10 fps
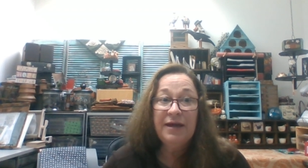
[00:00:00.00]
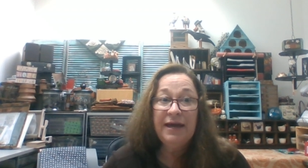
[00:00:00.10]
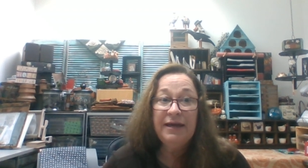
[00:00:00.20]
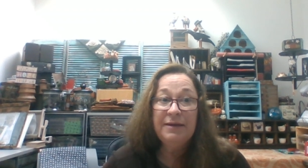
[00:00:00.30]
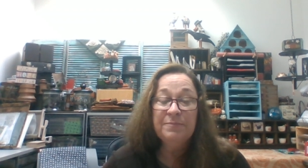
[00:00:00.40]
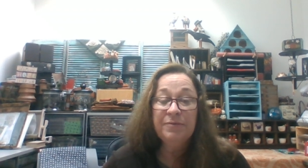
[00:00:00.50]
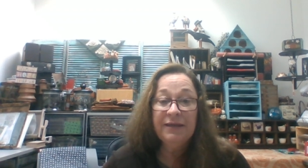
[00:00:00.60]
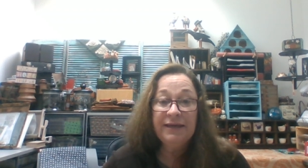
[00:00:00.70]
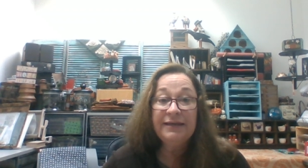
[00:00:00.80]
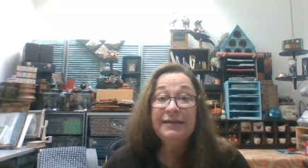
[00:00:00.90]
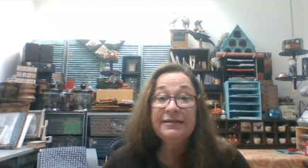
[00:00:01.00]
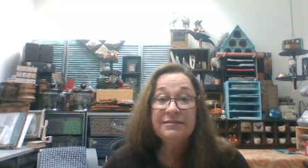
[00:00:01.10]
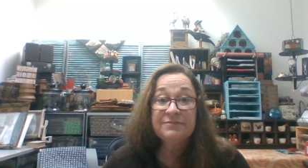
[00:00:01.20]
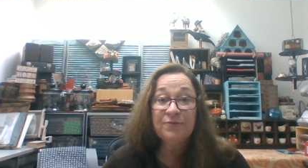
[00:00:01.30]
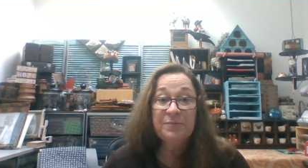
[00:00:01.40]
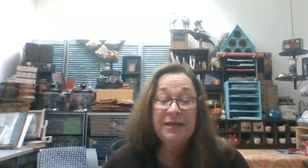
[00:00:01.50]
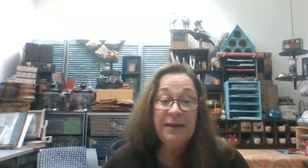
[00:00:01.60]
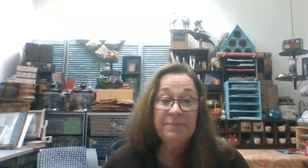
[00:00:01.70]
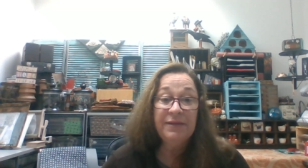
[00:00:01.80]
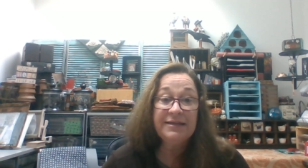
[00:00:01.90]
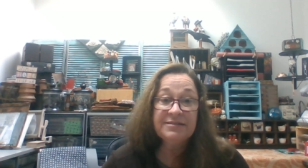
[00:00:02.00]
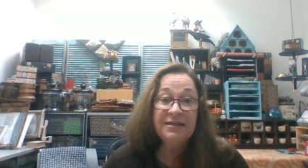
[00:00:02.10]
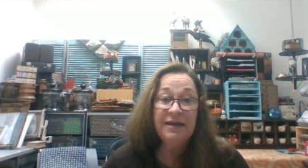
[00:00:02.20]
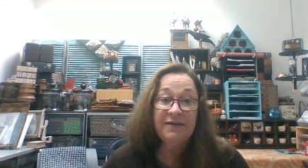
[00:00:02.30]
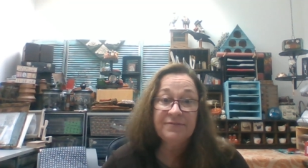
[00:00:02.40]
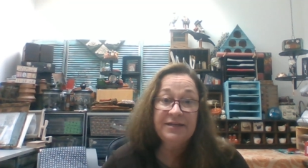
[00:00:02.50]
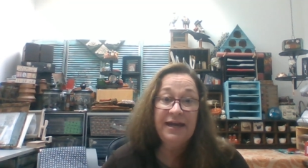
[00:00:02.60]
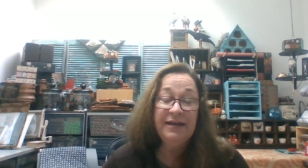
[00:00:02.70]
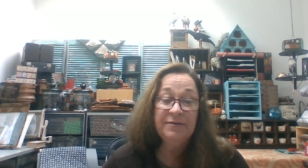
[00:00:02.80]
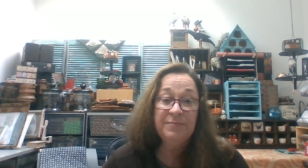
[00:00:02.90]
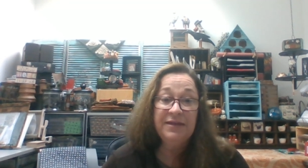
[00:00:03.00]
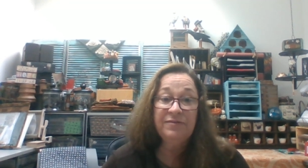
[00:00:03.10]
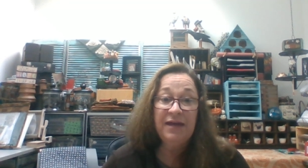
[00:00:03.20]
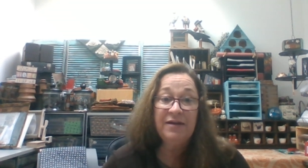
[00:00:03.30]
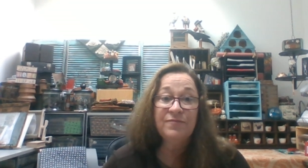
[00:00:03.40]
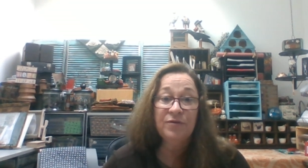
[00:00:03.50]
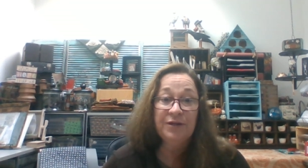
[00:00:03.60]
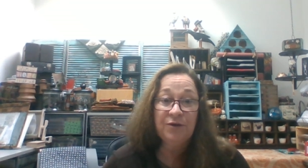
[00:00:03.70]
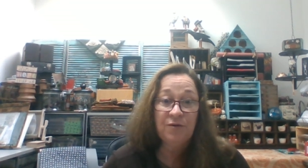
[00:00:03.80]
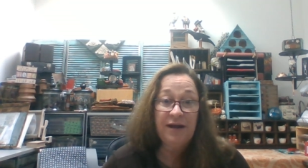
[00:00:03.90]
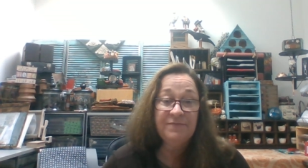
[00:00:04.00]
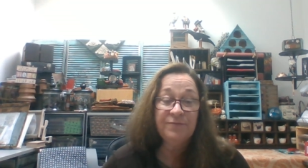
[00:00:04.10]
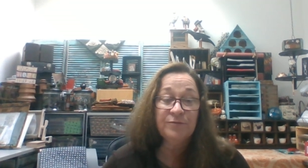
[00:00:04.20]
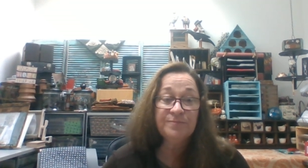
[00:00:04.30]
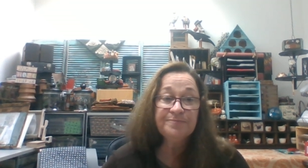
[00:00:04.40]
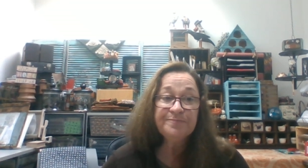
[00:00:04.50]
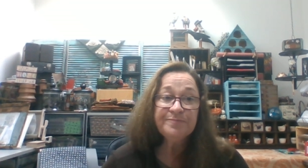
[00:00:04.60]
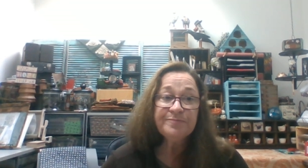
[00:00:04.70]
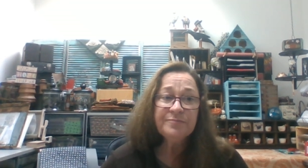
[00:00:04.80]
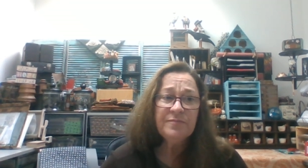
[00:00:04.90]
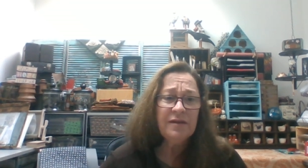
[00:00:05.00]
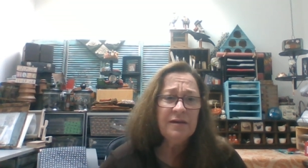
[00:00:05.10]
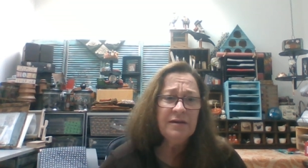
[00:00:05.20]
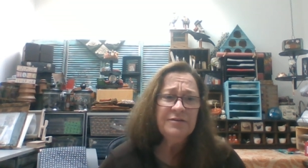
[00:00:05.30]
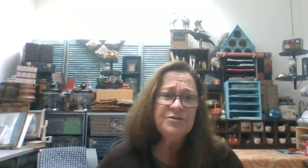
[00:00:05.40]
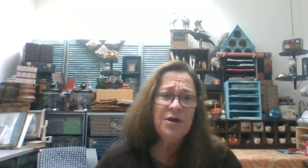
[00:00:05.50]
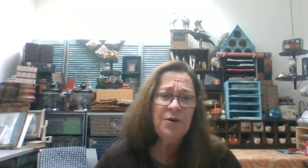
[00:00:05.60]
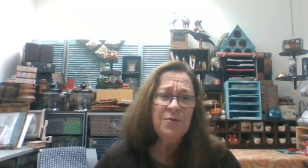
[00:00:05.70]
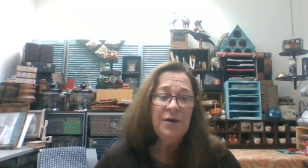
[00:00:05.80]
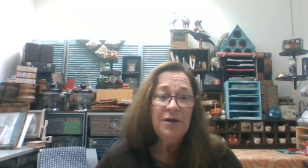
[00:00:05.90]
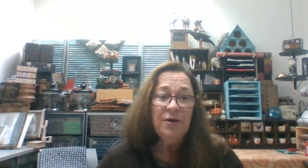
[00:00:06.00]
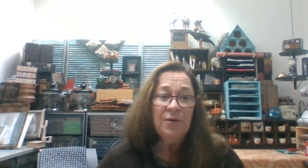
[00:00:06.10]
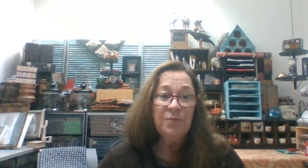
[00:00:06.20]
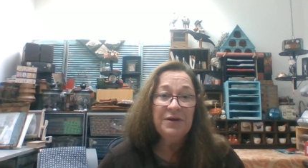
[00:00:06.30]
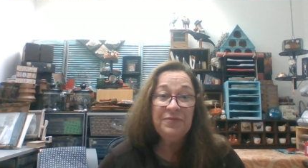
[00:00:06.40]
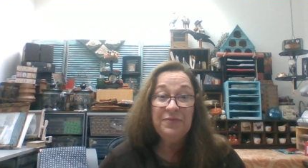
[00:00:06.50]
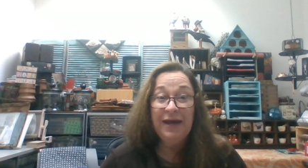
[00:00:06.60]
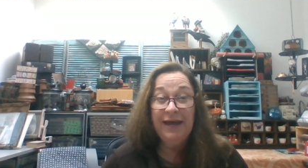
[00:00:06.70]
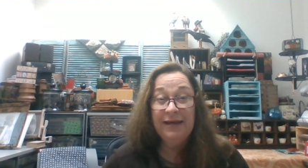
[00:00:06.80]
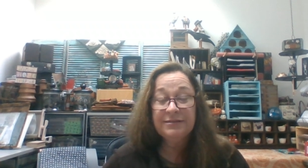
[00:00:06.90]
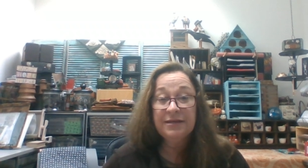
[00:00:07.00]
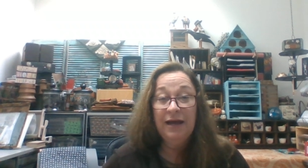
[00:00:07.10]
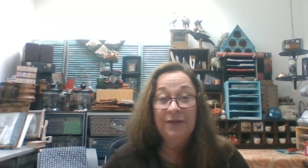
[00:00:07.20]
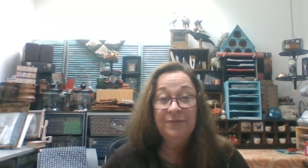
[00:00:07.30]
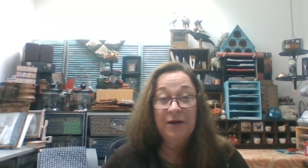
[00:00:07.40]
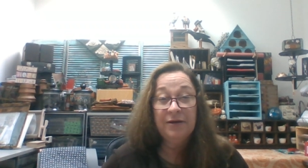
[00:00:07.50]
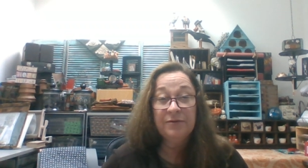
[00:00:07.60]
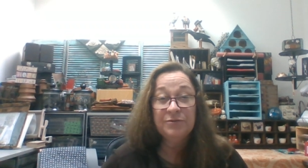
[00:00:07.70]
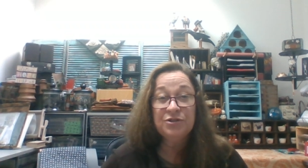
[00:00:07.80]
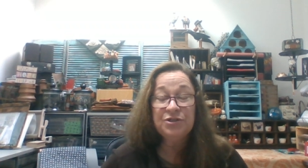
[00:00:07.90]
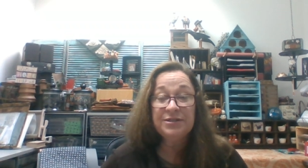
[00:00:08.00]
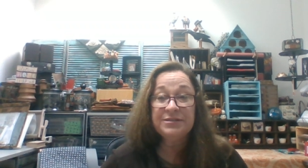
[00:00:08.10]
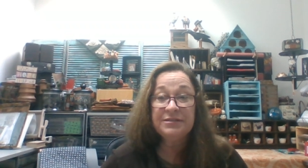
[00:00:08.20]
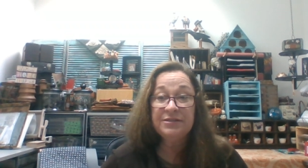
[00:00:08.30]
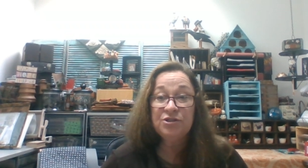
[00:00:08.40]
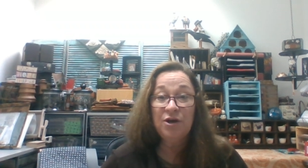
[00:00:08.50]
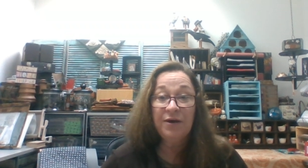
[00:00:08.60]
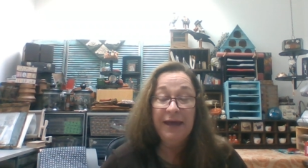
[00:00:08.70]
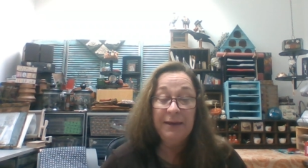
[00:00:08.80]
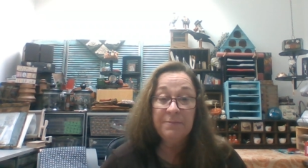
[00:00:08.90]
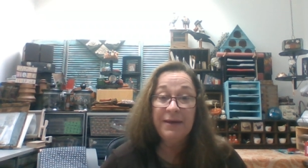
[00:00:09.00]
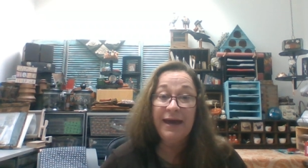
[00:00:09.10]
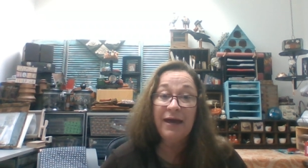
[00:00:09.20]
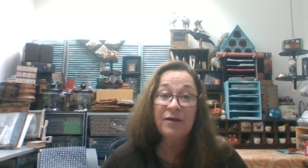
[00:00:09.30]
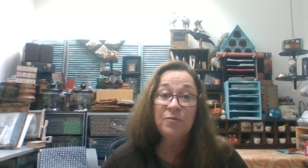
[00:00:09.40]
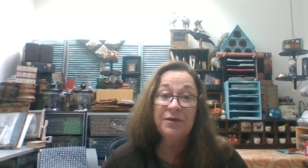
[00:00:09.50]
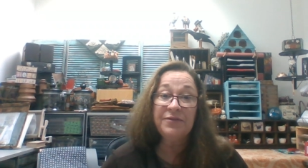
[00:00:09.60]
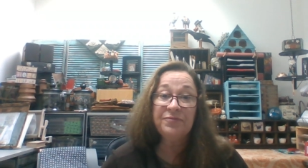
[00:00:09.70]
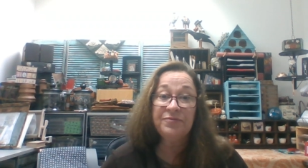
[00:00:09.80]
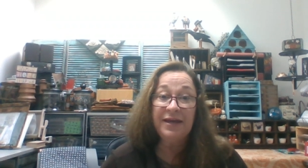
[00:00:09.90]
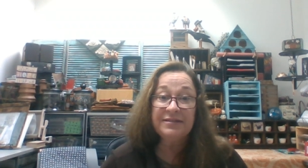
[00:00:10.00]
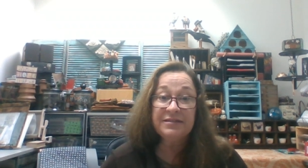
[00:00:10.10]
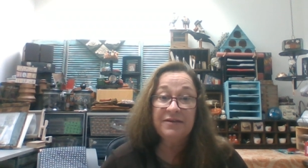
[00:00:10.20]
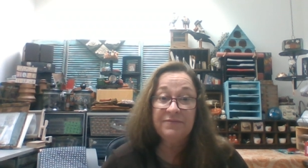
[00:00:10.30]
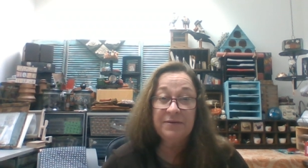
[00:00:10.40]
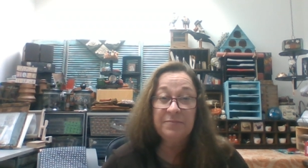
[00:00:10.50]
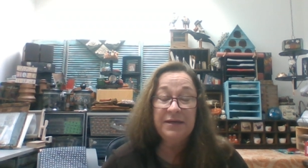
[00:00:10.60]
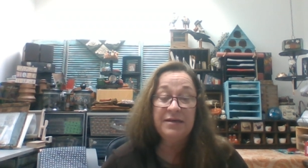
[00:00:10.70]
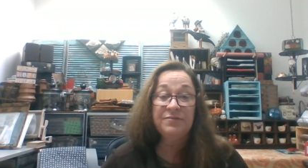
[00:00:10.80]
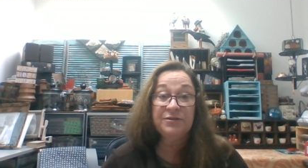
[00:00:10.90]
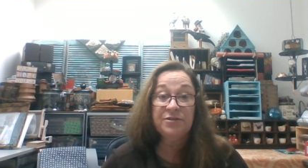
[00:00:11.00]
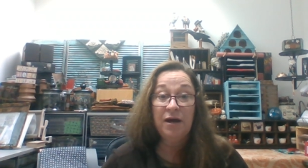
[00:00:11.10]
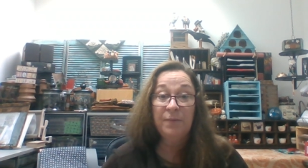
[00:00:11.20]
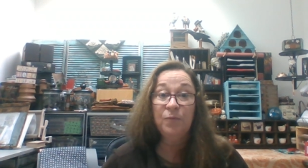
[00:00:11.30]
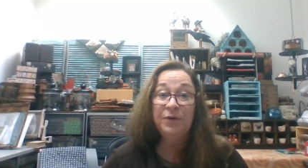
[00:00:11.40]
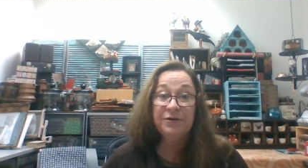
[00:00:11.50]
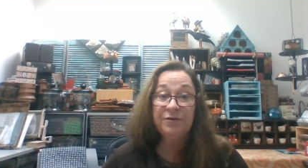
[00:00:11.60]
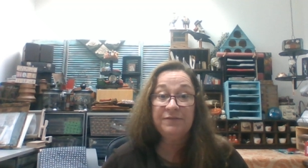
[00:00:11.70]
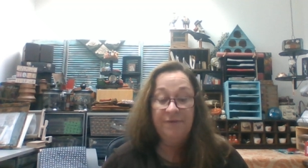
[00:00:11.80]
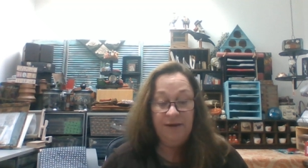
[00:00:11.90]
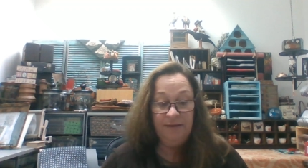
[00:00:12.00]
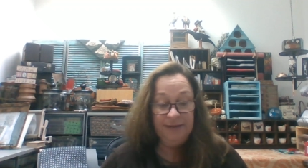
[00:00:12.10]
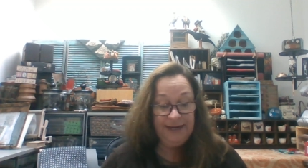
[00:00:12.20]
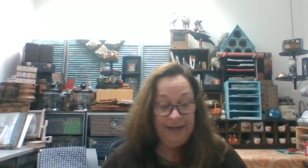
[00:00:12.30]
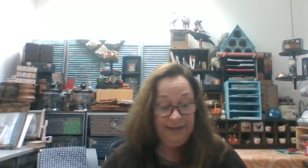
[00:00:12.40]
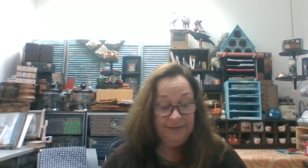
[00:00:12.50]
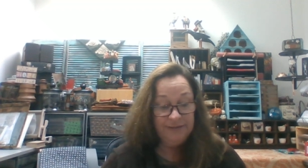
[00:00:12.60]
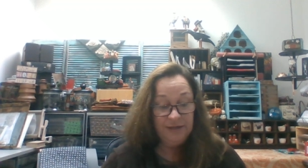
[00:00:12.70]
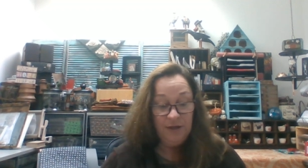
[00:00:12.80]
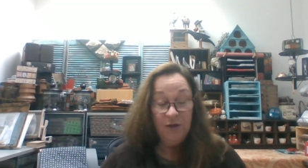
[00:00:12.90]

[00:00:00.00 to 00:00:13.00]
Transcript: a, it is for me a blessing every day to be thankful and grateful and so, with that, I thought it was just since y'all came back with Thanksgiving being the top winner of holidays,